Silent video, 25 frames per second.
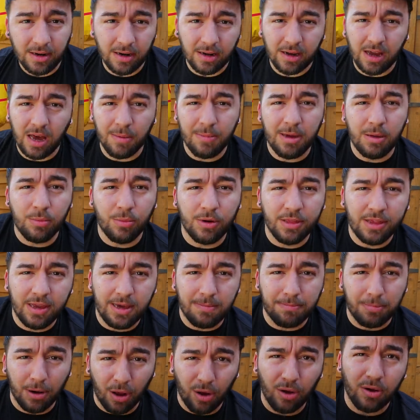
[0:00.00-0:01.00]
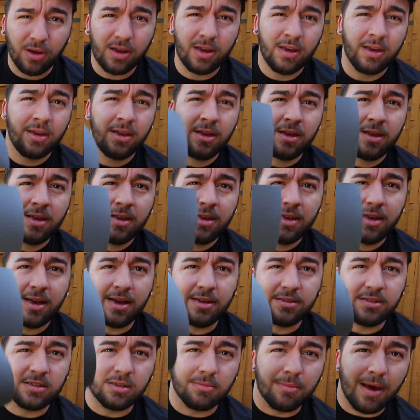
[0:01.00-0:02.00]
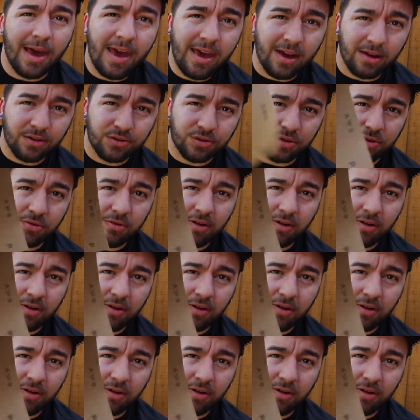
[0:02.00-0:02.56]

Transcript: I'm gonna come in with a block and some 800